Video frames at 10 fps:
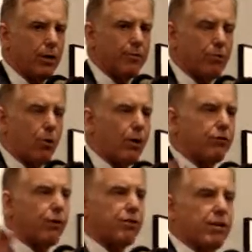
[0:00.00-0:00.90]
There are only
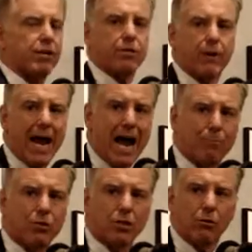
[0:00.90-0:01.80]
3 things that are
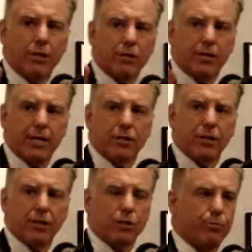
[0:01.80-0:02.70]
absolutely essential
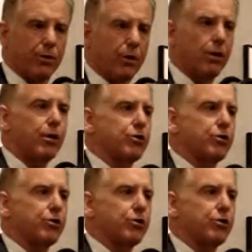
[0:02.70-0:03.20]
to this bill.